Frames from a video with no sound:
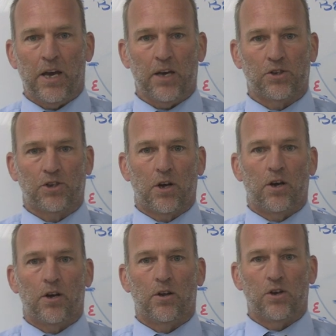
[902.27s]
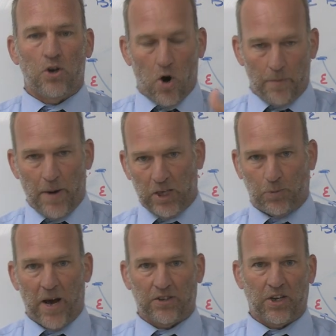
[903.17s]
is your
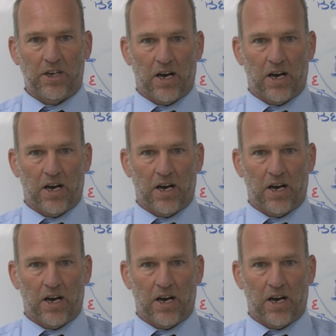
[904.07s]
best passing